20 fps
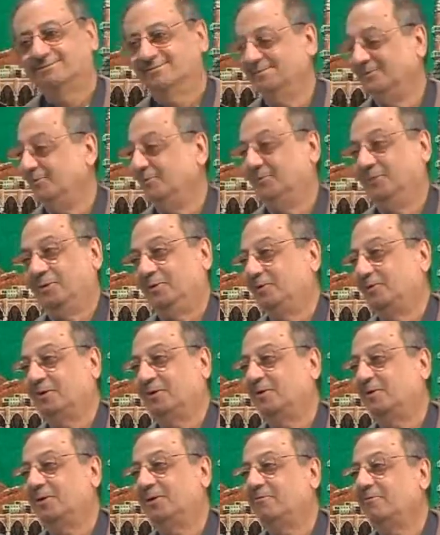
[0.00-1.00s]
Well, you got
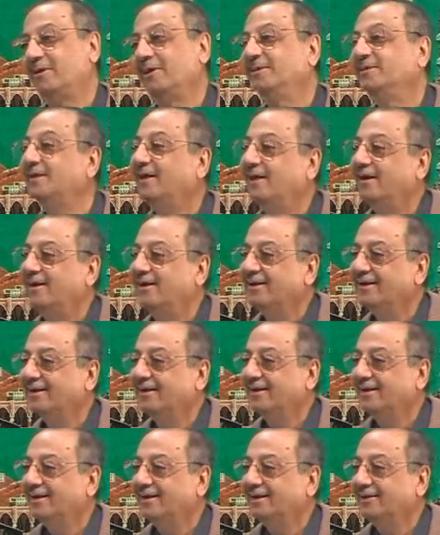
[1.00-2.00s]
to define ya.
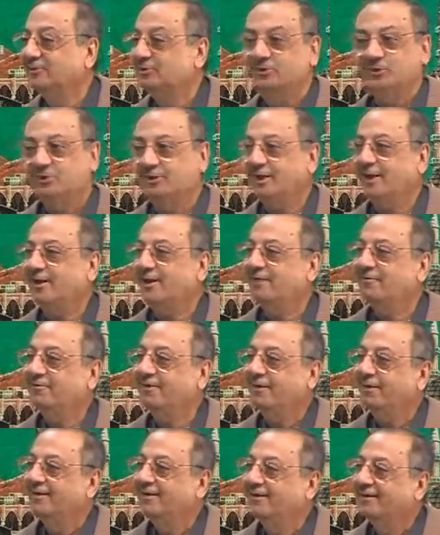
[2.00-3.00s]
Sister
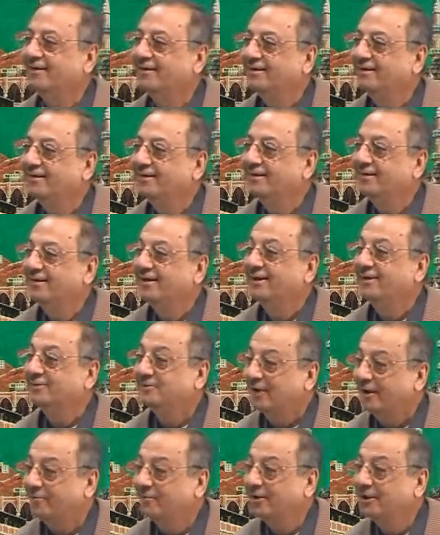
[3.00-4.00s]
Arifah?
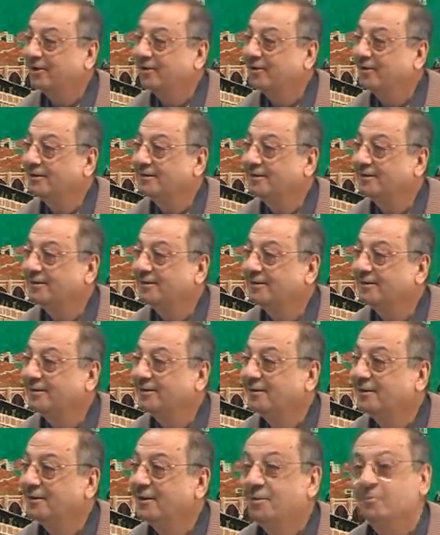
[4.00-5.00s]
Damirun
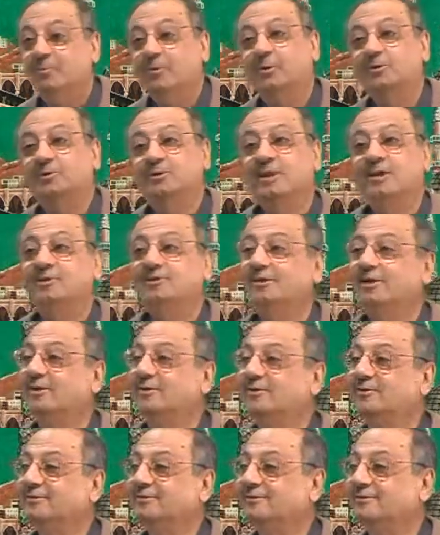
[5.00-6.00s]

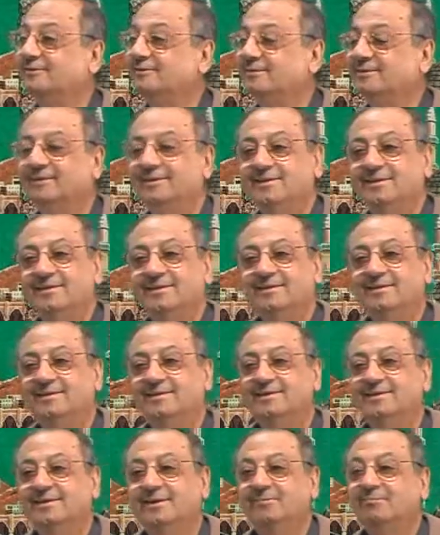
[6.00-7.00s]
muttasilun.
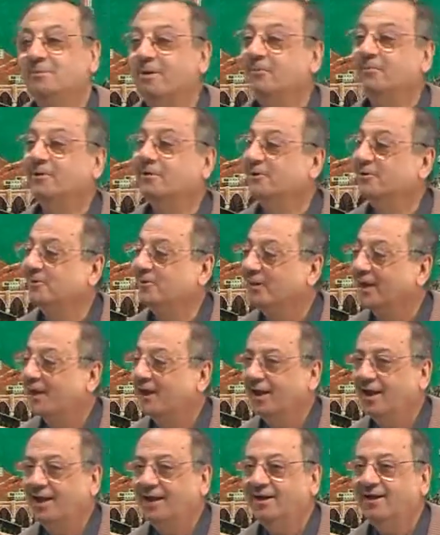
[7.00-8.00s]
Mabniun
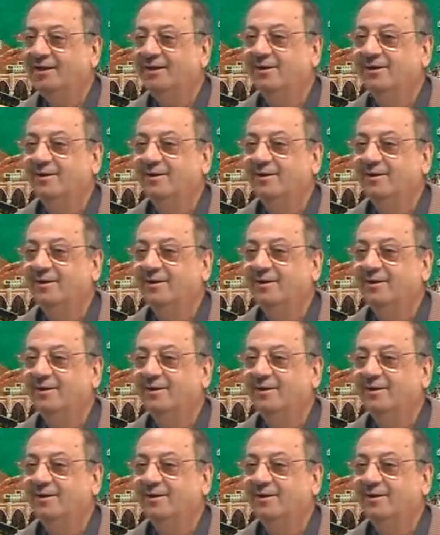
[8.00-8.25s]
ala?